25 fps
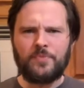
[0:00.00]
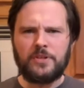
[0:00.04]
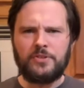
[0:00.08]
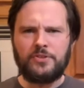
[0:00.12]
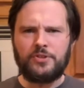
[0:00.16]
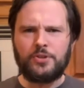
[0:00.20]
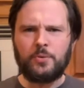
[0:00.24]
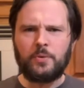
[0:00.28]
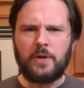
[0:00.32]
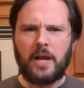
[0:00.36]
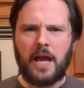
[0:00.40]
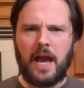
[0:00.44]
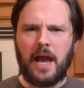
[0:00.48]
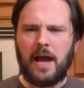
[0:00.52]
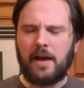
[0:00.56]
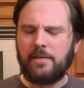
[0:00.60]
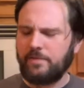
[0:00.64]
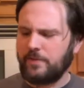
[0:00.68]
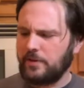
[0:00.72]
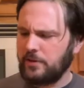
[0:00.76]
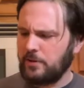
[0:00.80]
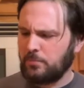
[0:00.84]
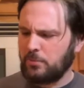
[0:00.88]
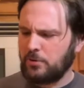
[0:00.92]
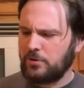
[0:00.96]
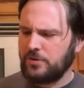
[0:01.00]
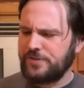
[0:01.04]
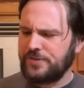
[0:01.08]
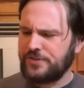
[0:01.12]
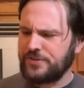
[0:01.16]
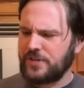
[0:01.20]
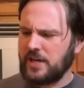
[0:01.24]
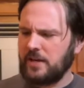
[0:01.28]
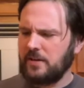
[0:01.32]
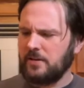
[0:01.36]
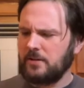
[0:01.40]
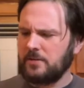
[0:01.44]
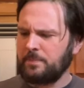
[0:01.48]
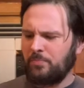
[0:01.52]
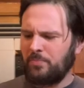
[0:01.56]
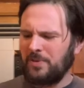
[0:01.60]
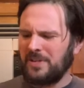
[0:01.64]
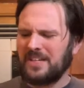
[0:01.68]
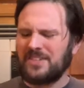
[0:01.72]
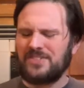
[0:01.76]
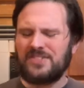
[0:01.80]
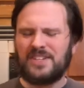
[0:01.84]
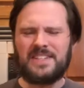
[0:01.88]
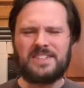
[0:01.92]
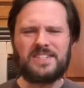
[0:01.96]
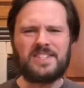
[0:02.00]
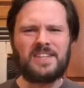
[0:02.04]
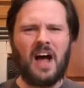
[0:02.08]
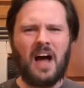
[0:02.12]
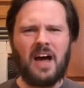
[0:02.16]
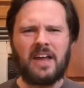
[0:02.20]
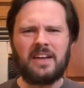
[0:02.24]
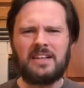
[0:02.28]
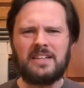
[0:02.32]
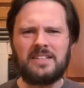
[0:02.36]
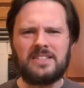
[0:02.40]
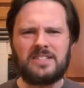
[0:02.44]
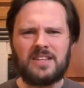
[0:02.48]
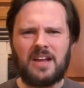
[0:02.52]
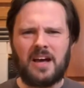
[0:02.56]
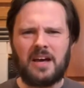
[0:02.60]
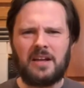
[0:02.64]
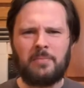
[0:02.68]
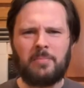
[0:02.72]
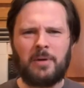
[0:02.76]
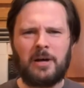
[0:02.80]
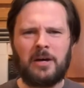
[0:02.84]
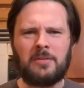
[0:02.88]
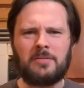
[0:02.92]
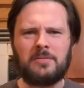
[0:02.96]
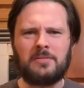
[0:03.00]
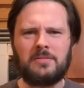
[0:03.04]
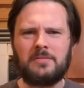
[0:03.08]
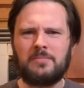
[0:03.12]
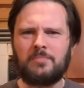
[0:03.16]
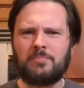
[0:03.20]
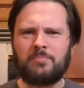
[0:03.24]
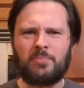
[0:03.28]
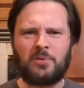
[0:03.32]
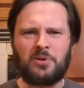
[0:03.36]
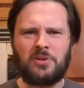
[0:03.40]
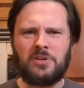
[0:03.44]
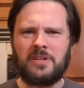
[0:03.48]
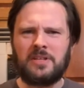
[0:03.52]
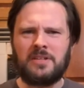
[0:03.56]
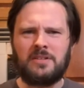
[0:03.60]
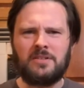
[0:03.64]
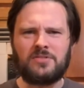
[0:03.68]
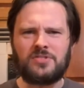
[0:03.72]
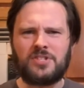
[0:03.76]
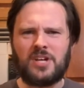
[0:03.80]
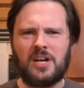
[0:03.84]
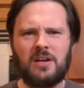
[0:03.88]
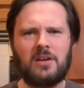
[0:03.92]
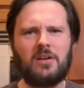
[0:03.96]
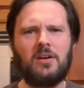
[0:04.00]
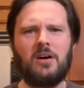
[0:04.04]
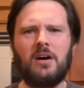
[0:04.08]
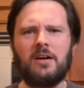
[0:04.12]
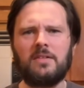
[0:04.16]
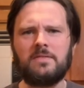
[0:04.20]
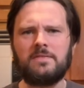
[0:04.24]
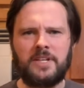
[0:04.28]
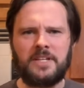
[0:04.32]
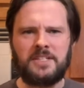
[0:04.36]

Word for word: two and a half on the burn scale because it's not it's not about burning your tongue off.